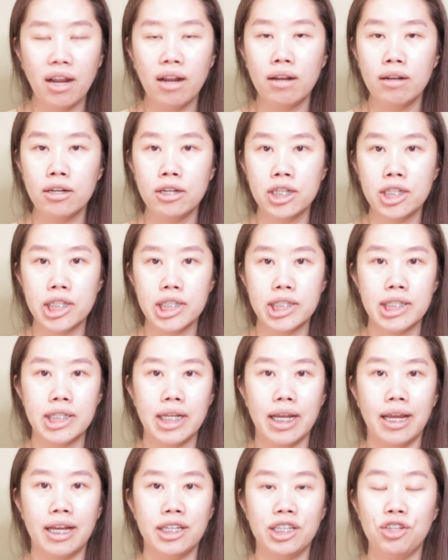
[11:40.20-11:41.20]
hurt,
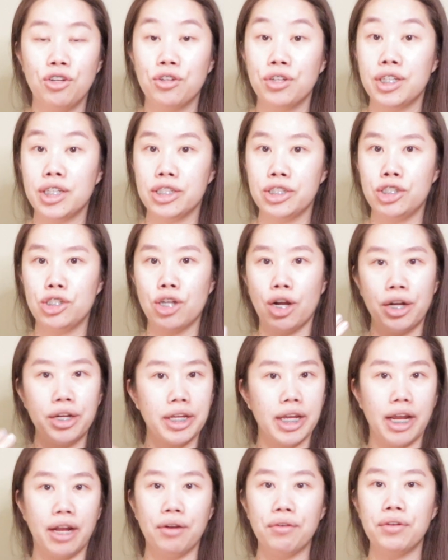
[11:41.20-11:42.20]
and you're in a
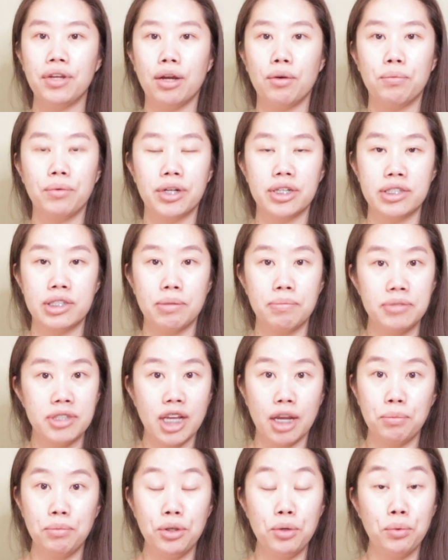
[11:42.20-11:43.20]
dark area where
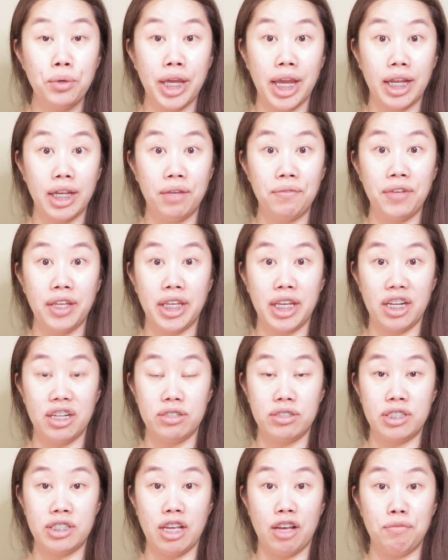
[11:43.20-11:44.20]
sometimes you can't even get
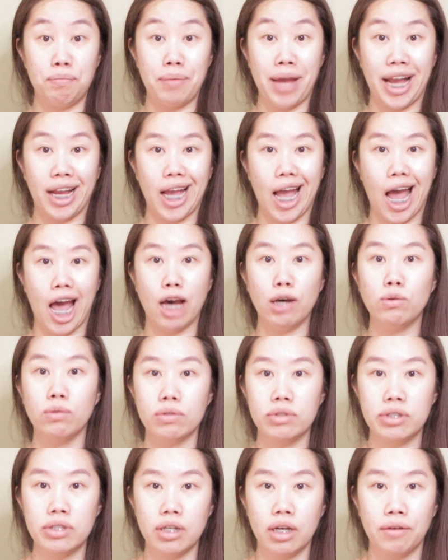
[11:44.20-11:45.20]
yourself back
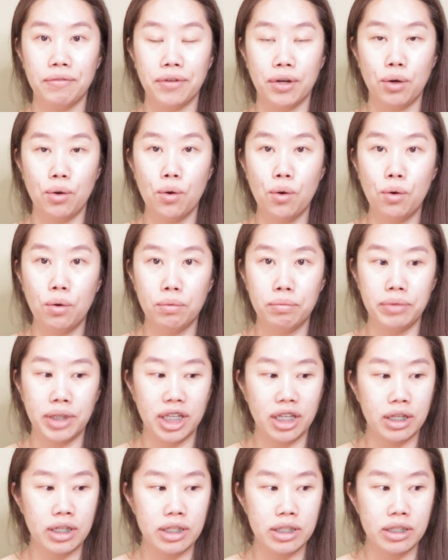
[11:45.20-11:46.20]
out of the hole,
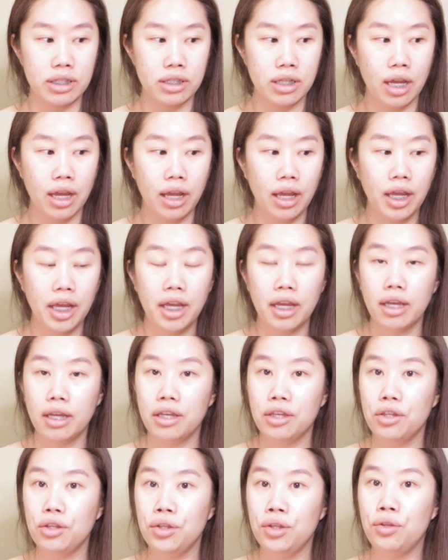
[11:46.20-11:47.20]
because
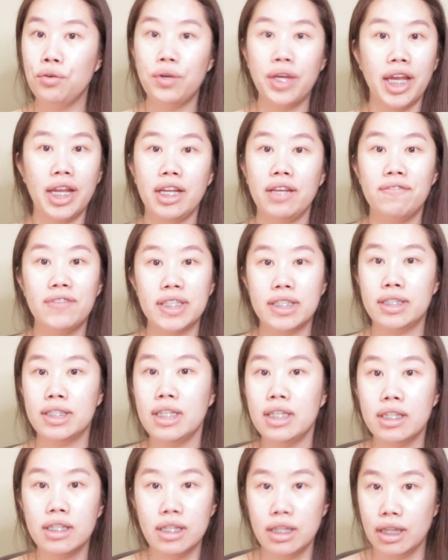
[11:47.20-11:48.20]
you can't even
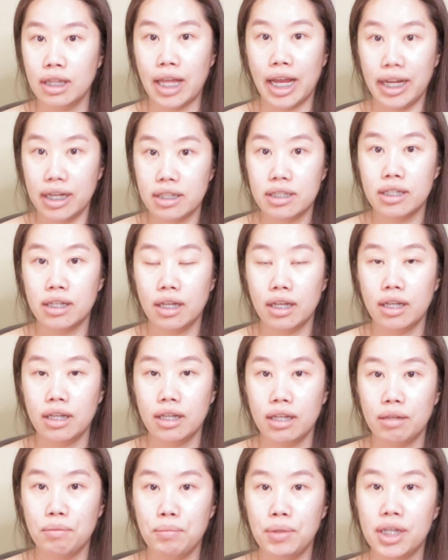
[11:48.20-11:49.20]
see the light,
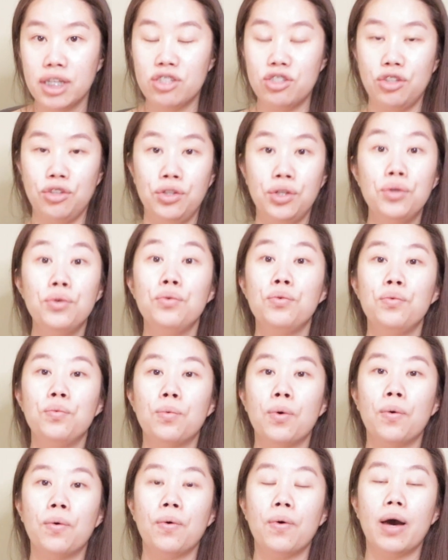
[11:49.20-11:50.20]
because you
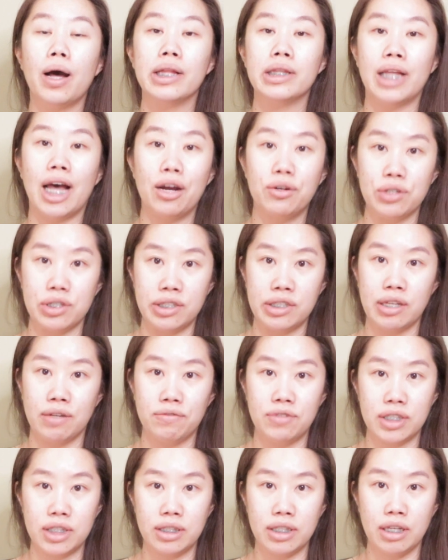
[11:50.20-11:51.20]
won't allow
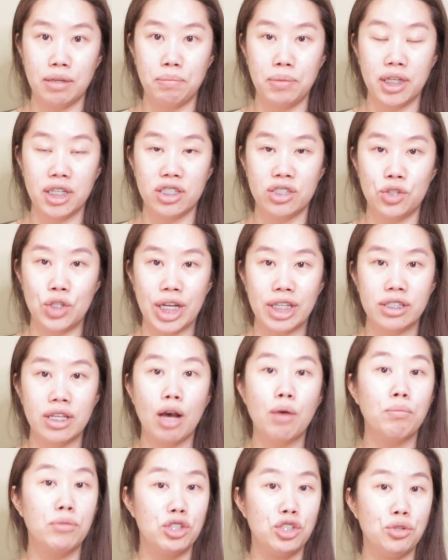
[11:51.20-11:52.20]
yourself to see it, because that's
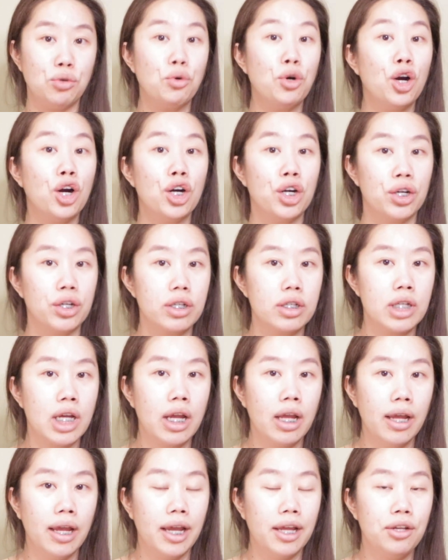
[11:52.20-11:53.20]
how much you hurt.
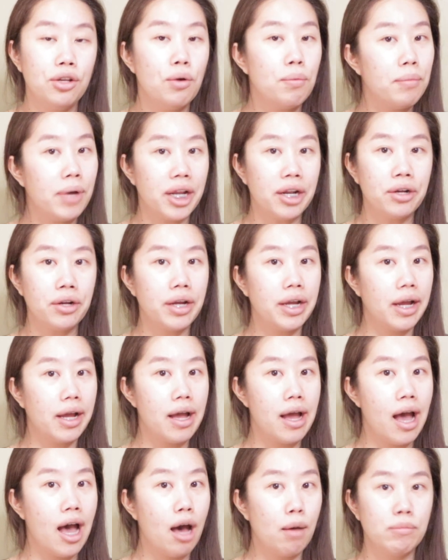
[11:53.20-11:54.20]
And no matter
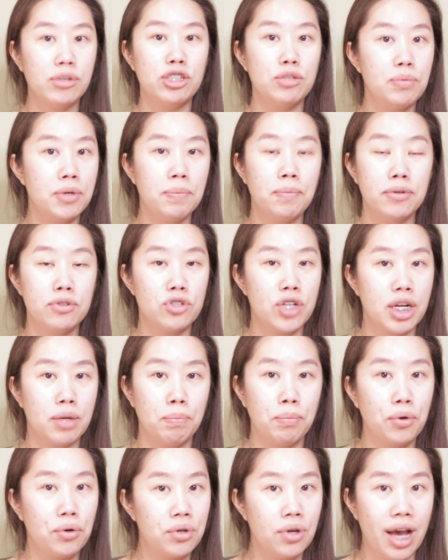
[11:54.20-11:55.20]
how much people try
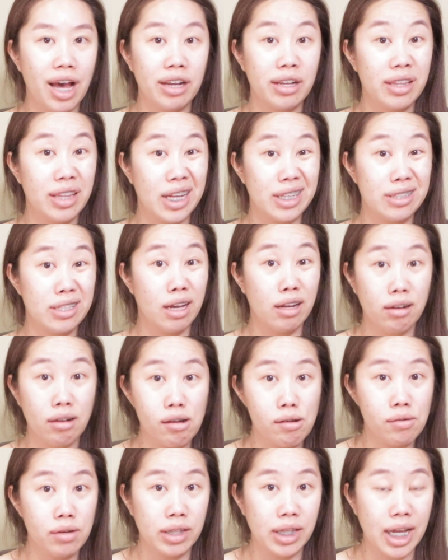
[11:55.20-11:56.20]
to pull you out of that
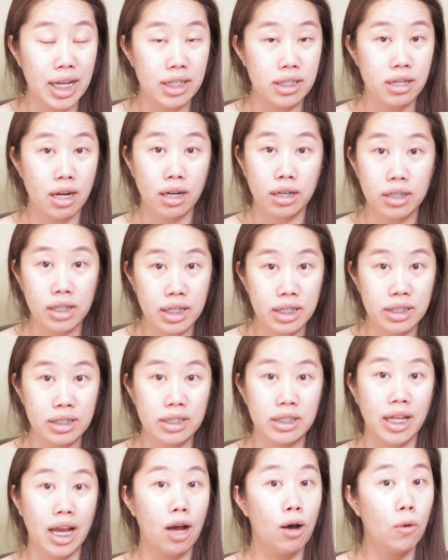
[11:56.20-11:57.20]
tunnel and that
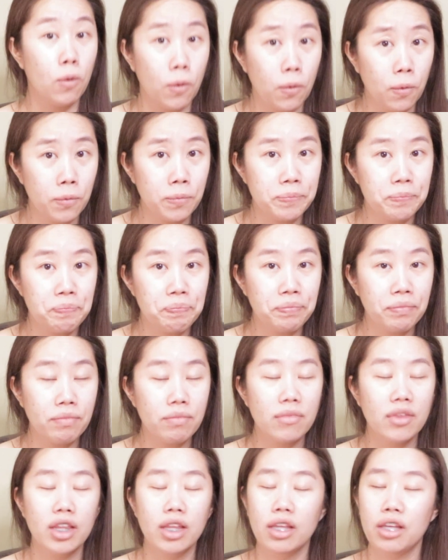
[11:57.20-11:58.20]
darkness and that hole,
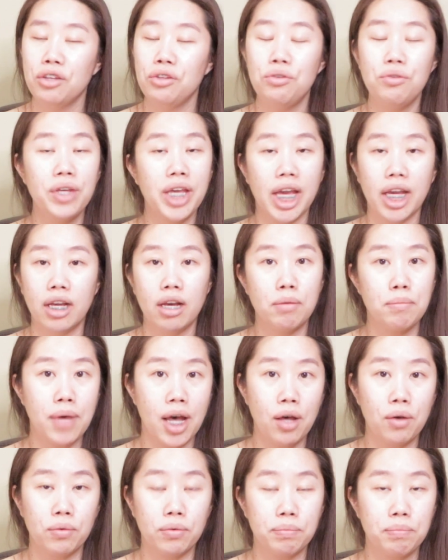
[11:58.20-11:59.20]
you can't come
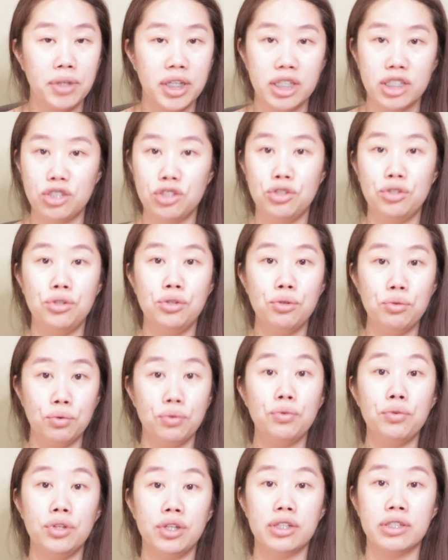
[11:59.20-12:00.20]
out, because
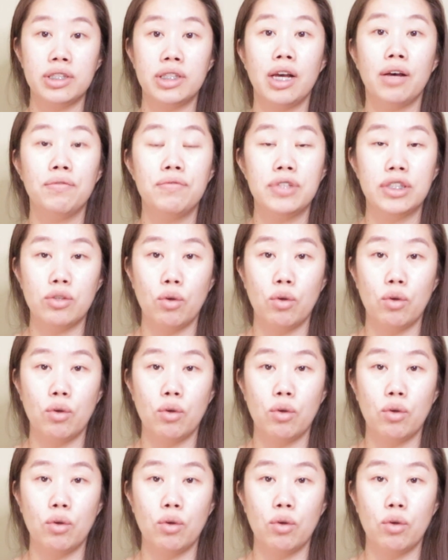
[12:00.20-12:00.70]
you yourself is